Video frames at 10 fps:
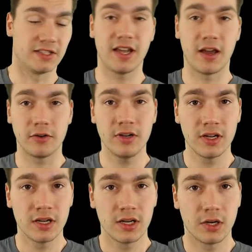down,
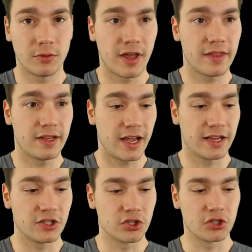rather than I
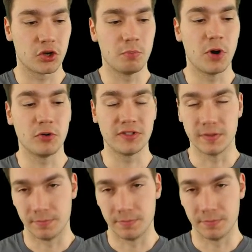can just compose them,